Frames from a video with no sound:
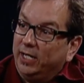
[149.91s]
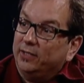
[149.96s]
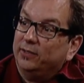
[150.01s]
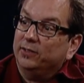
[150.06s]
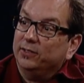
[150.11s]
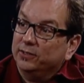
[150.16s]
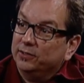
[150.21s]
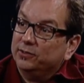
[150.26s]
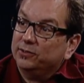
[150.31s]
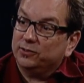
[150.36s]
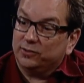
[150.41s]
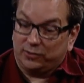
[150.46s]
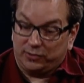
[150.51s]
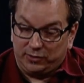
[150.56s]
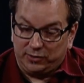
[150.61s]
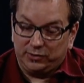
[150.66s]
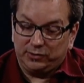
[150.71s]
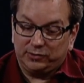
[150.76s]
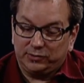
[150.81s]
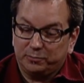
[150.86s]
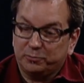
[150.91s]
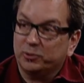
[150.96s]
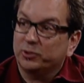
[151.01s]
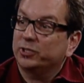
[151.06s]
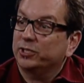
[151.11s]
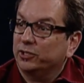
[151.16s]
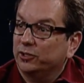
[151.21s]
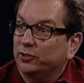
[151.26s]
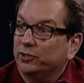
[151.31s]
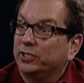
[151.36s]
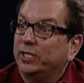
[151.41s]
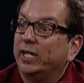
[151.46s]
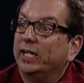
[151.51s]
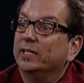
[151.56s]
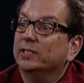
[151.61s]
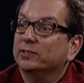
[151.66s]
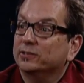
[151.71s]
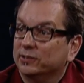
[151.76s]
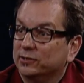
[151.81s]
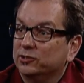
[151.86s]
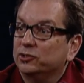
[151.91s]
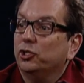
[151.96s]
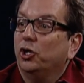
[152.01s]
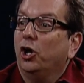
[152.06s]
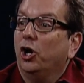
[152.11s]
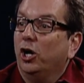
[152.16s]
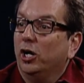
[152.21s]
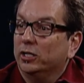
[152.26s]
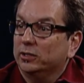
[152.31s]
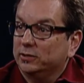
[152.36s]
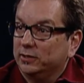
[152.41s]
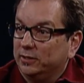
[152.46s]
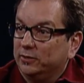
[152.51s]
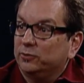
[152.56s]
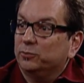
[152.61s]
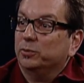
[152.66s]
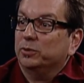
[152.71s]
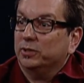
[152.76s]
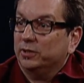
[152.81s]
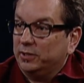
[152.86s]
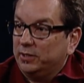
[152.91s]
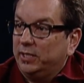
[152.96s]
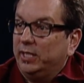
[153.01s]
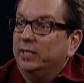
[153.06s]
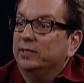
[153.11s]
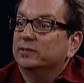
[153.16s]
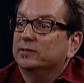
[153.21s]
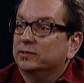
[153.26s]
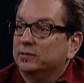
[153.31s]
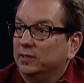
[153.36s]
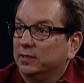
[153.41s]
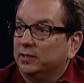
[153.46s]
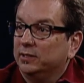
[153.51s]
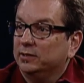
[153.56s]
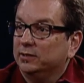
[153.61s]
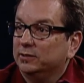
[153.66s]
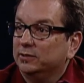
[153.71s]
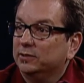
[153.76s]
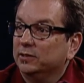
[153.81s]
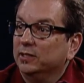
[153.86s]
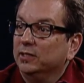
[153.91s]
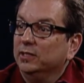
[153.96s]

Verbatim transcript: and this this particular case is taught as one of the case studies